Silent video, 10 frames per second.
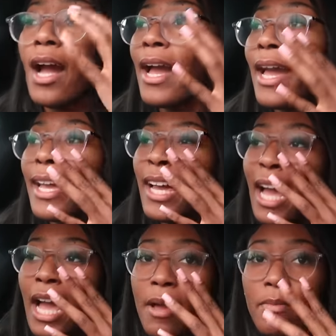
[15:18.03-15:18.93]
I
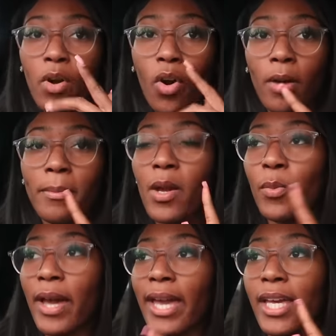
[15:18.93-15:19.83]
am on my
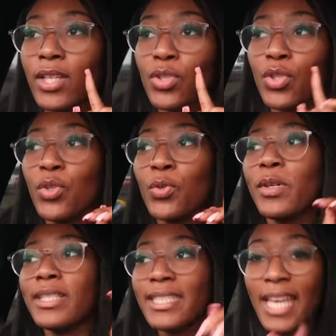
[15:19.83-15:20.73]
way to
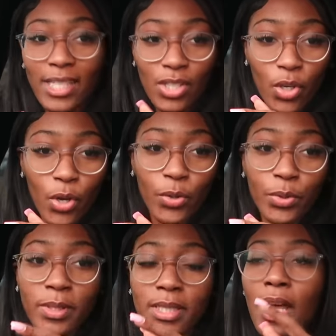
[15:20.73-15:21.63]

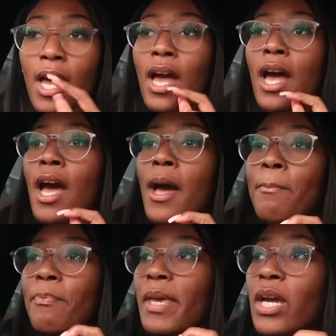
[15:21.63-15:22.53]
Tesco's
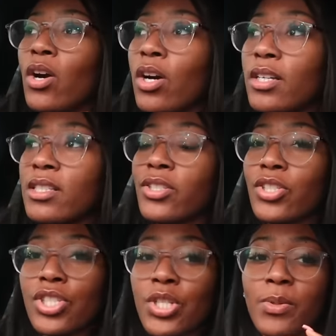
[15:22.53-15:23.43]
because the
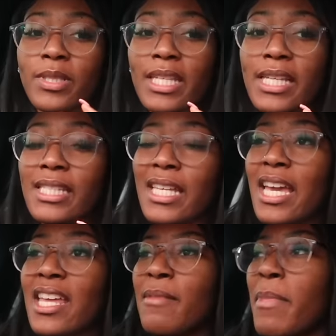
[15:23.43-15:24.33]
shoot is
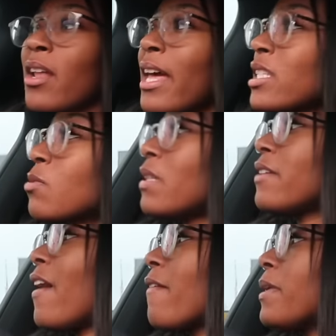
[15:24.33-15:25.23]
in about like
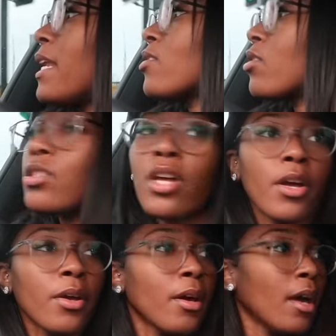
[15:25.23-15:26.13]
25 minutes or
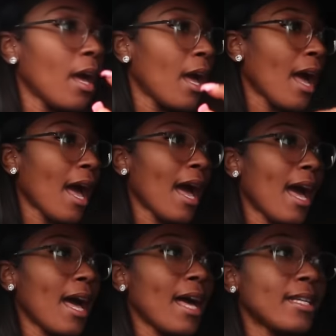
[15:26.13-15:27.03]
so,
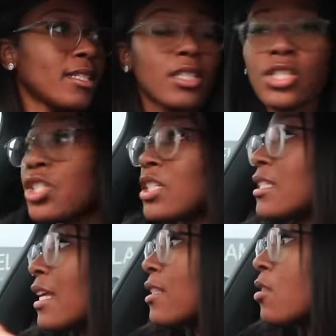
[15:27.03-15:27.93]
and she
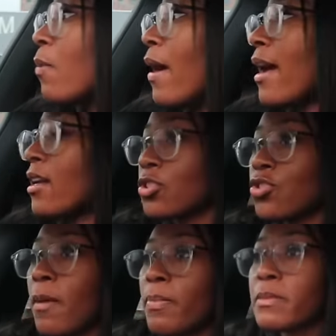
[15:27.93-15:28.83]
said to wear a
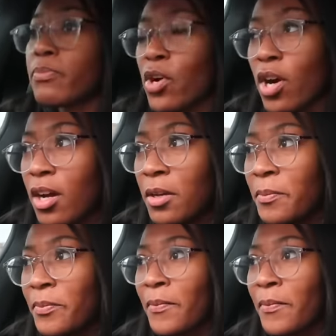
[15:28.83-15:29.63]
strapless bra.